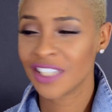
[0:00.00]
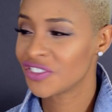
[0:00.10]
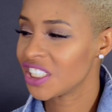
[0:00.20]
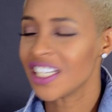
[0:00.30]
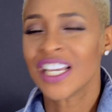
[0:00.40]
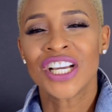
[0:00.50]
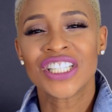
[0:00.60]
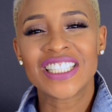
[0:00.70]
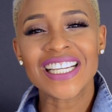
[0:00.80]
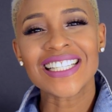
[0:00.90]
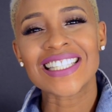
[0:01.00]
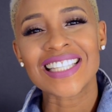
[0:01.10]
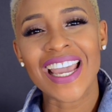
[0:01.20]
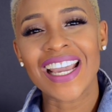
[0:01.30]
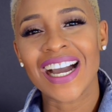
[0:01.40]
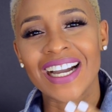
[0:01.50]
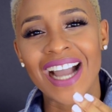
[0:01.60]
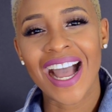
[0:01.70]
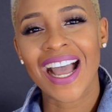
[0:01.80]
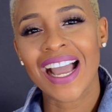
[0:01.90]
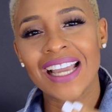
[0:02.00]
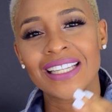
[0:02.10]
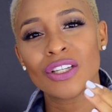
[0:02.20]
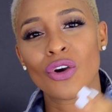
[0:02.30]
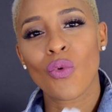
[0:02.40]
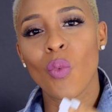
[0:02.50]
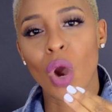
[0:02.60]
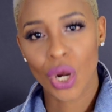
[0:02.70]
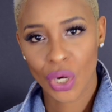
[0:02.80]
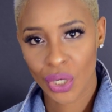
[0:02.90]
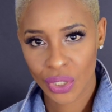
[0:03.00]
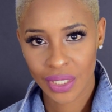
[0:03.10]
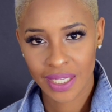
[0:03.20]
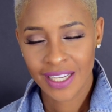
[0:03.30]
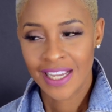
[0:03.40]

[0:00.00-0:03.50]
If she, just say a kind word.